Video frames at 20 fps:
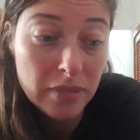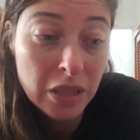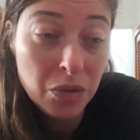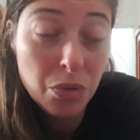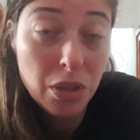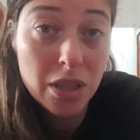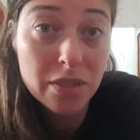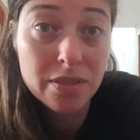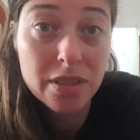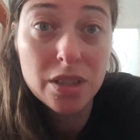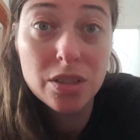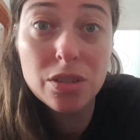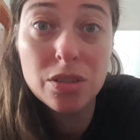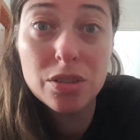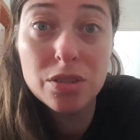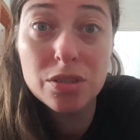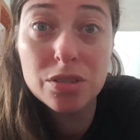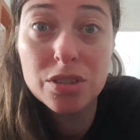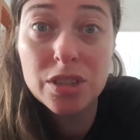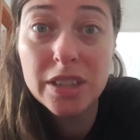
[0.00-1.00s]
One of the
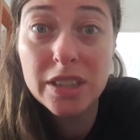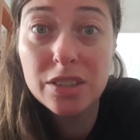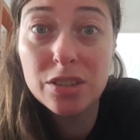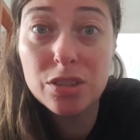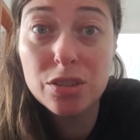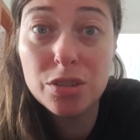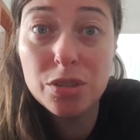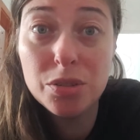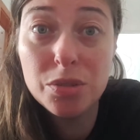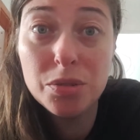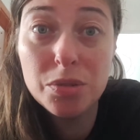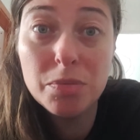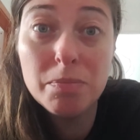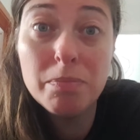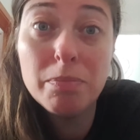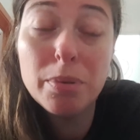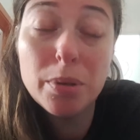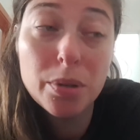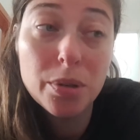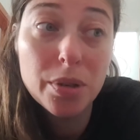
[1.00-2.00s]
goals is
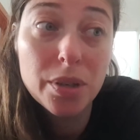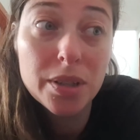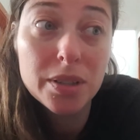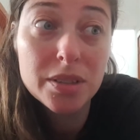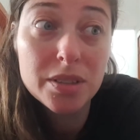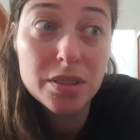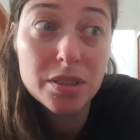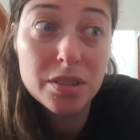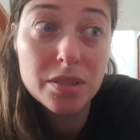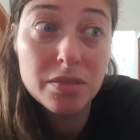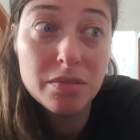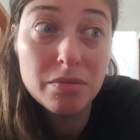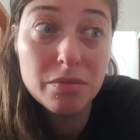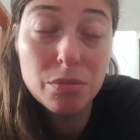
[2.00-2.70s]
to put